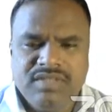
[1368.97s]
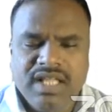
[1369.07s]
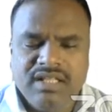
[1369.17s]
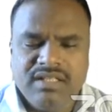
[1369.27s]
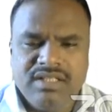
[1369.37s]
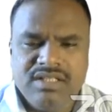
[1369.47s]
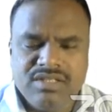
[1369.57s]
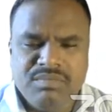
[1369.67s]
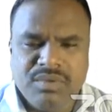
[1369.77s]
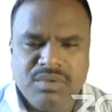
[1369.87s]
it
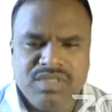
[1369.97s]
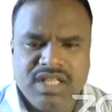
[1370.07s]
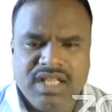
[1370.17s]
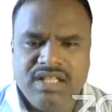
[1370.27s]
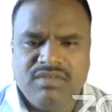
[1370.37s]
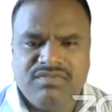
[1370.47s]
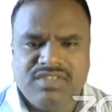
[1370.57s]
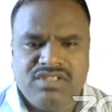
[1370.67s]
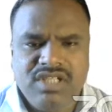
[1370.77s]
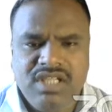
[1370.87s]
improve the health of the
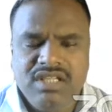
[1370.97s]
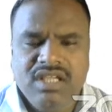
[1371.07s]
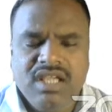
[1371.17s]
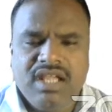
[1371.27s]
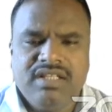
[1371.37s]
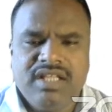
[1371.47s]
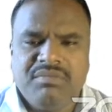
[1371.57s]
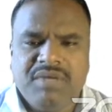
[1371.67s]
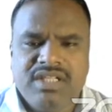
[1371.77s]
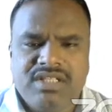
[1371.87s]
tree, and
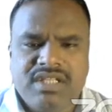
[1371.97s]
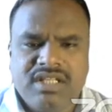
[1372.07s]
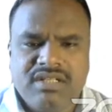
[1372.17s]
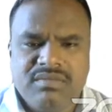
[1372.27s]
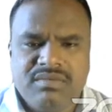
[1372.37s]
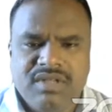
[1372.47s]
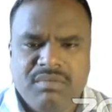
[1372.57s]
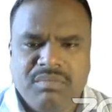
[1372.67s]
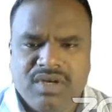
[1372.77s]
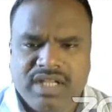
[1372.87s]
thereby it can
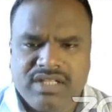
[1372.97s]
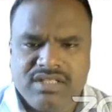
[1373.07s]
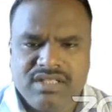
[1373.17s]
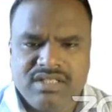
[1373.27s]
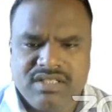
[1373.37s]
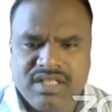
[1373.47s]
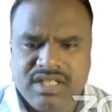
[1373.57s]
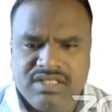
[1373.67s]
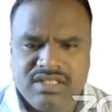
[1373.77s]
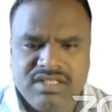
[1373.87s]
protect this
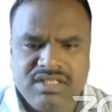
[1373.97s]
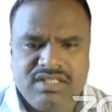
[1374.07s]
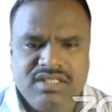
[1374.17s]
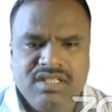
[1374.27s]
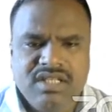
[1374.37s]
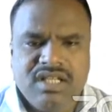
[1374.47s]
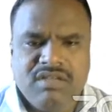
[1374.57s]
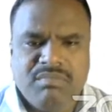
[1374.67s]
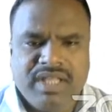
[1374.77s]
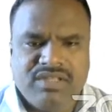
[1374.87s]
against this
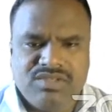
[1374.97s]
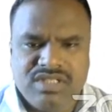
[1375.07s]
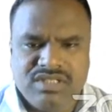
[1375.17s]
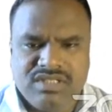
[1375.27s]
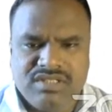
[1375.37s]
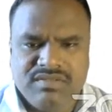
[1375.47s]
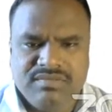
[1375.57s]
pathogens.